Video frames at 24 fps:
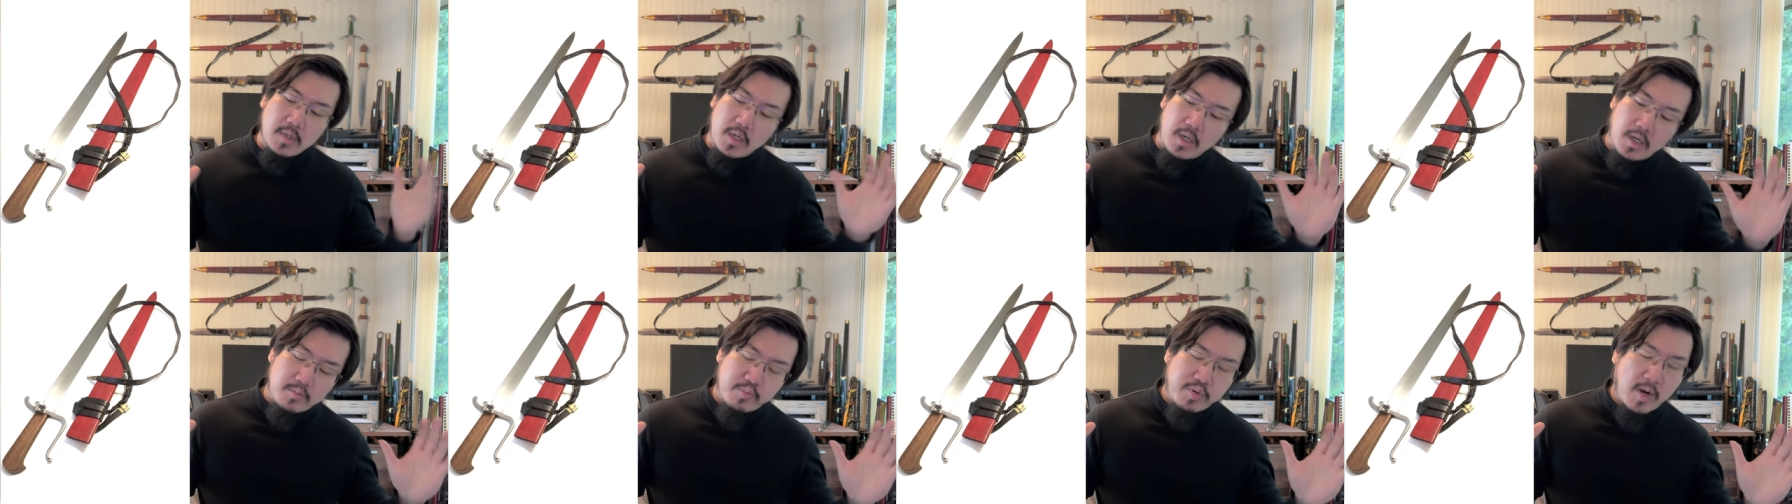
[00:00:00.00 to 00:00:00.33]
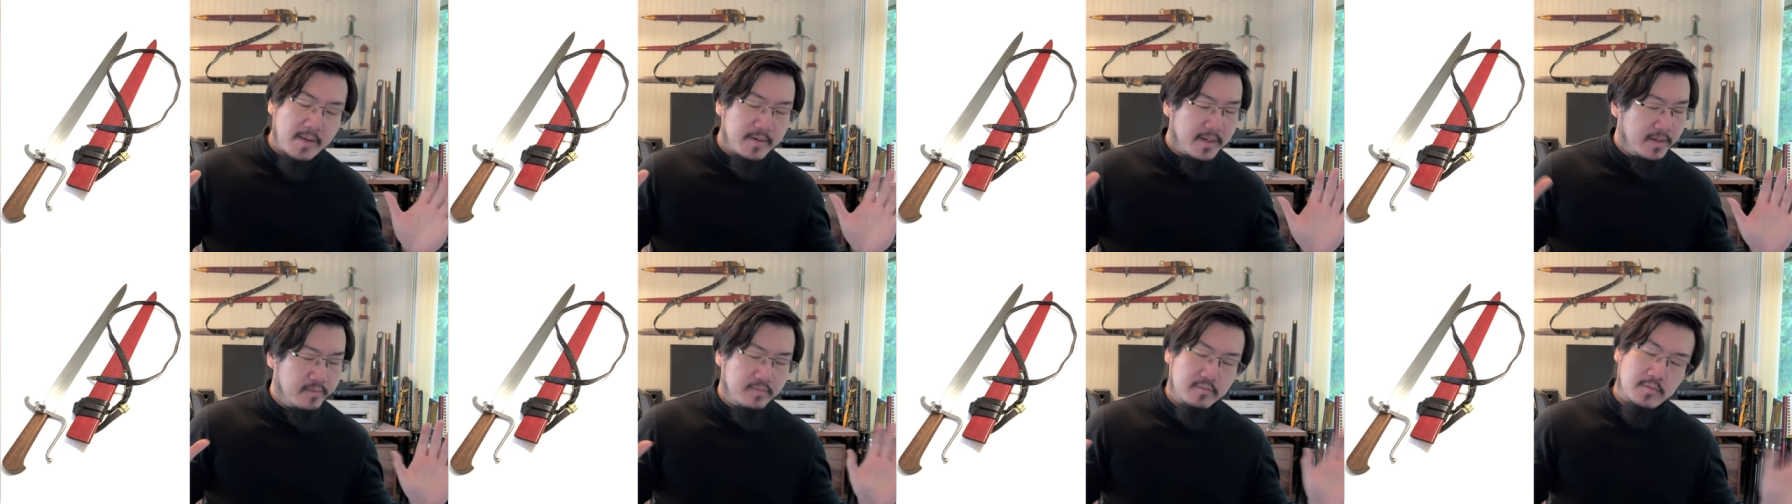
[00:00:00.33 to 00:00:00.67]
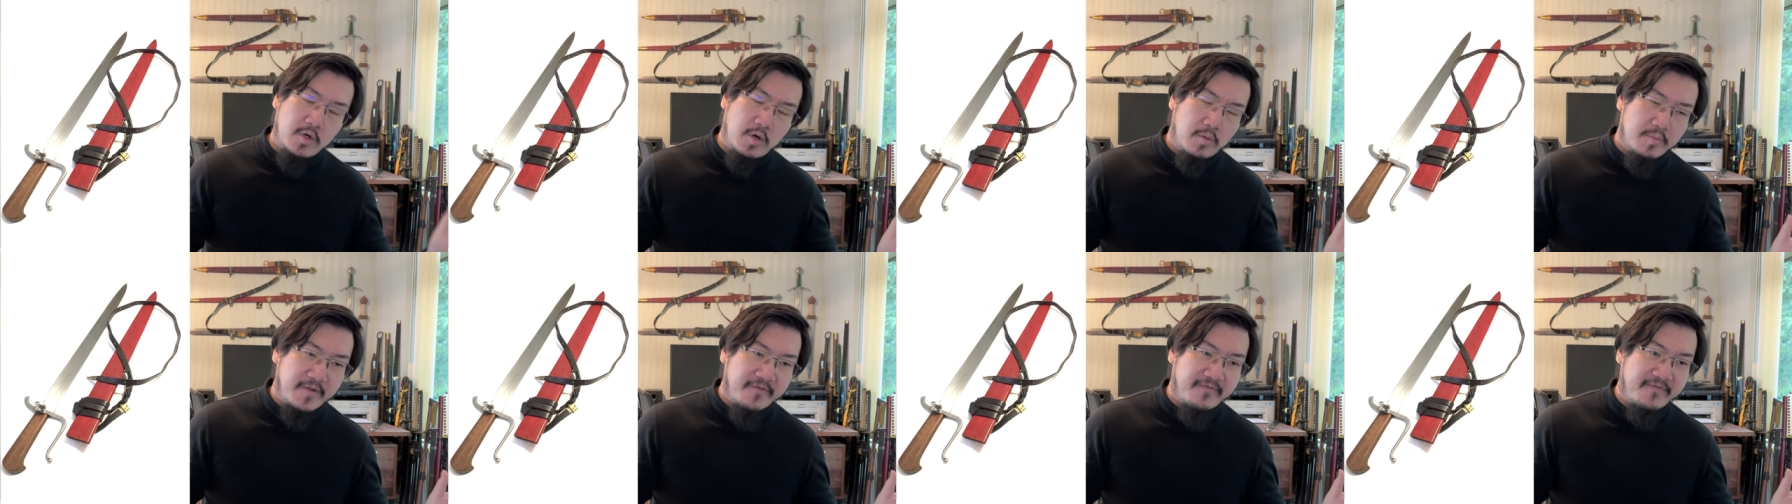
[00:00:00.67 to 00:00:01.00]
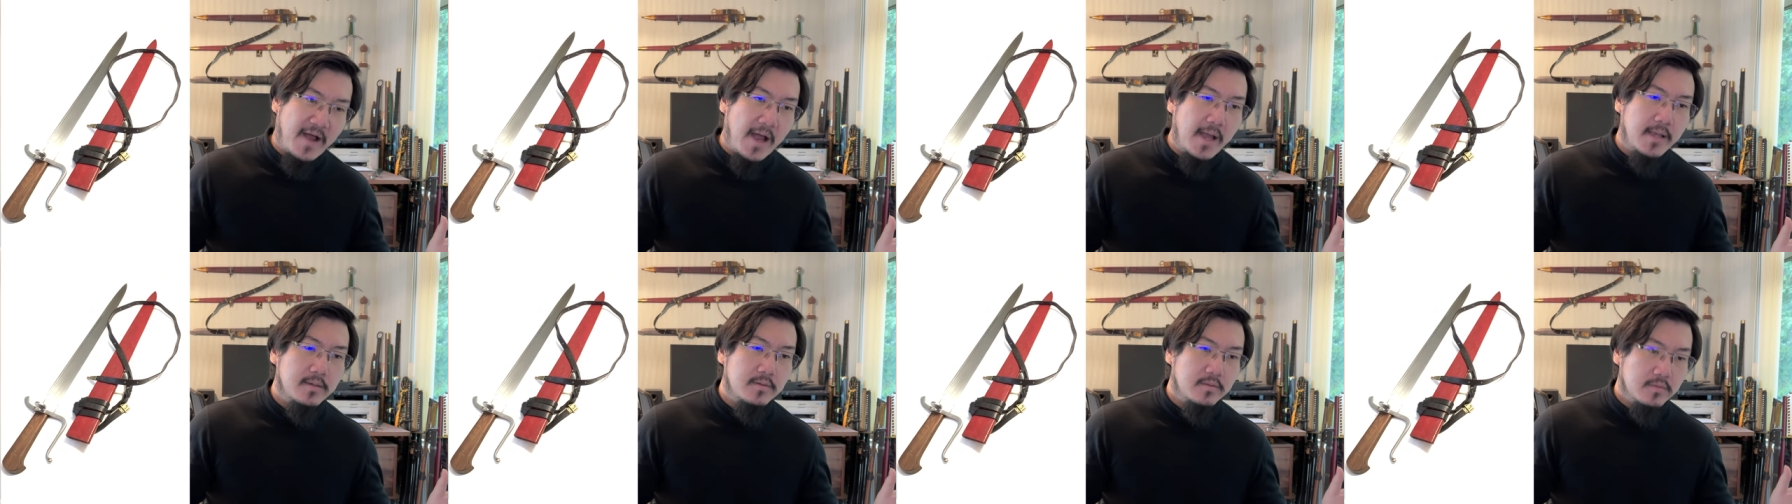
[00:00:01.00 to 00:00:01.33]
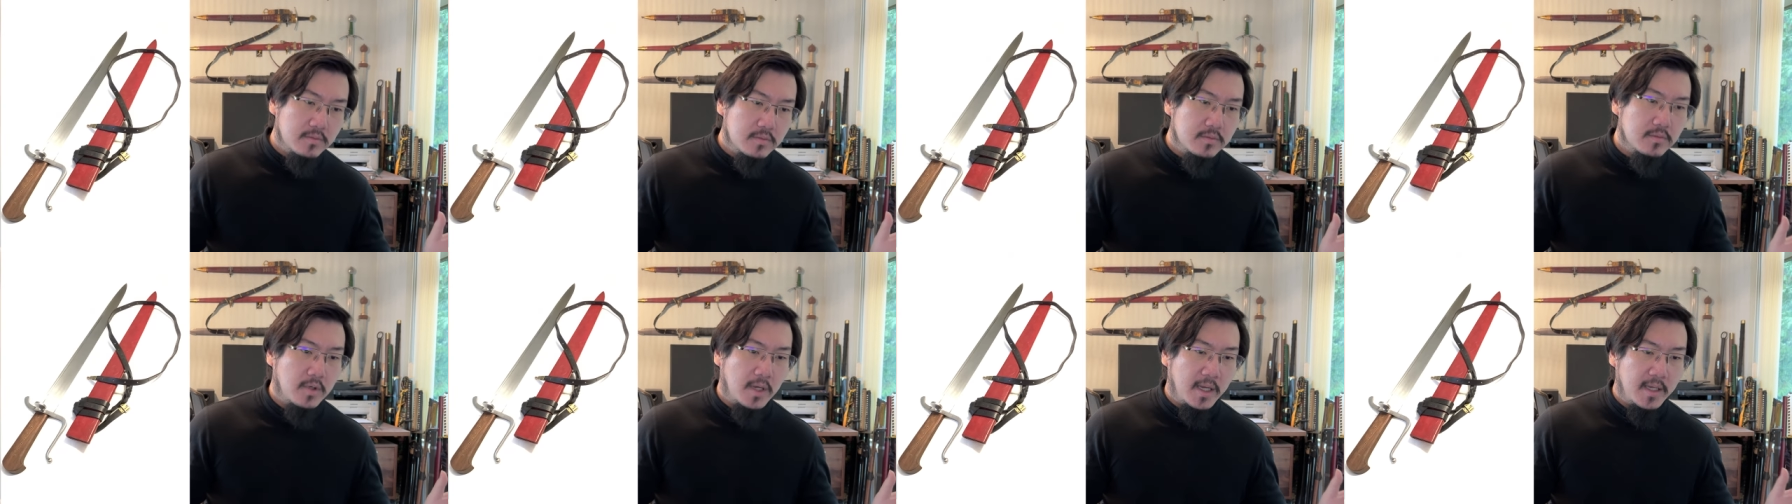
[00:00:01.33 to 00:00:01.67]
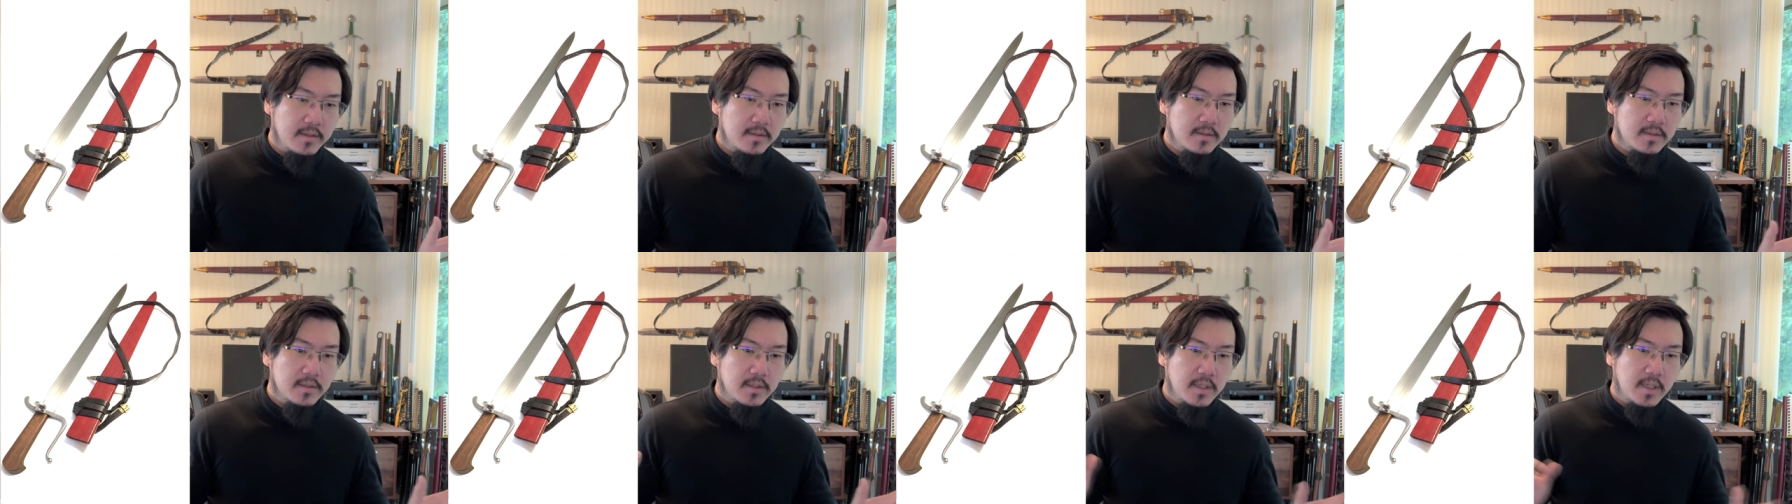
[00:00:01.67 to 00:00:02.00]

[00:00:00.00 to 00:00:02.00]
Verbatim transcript: uh, probably will be fine, right?